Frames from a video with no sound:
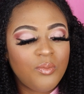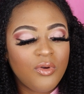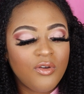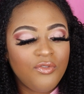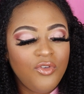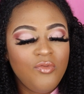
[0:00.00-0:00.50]
a
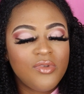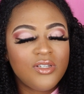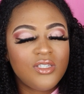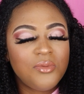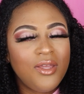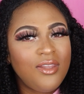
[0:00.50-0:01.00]
perfume that
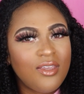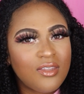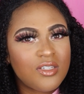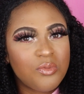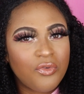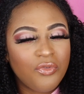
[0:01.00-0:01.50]
smelled like
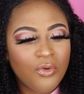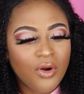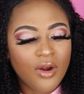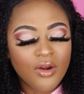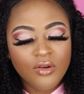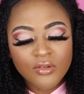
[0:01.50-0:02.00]
this
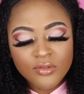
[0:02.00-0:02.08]
before.